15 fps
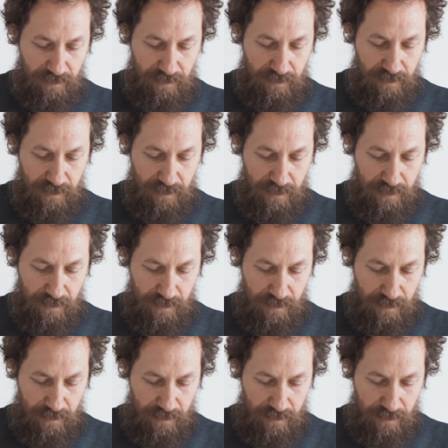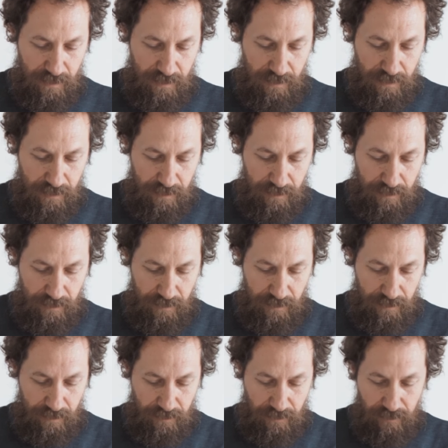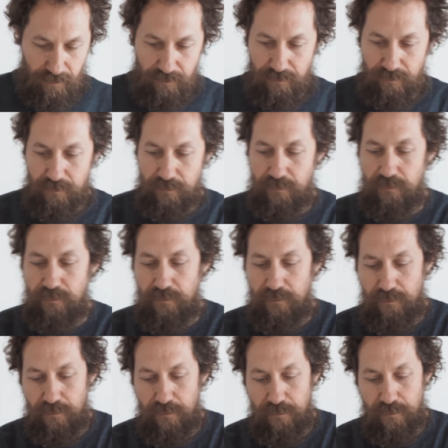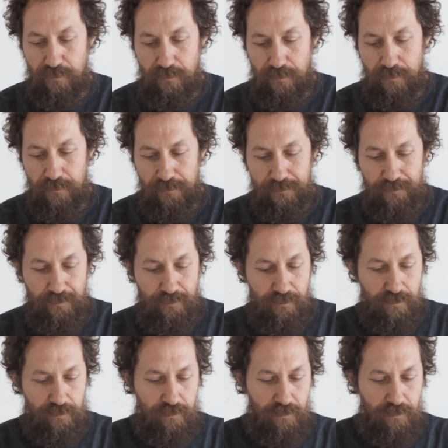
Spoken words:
Nobody speaks.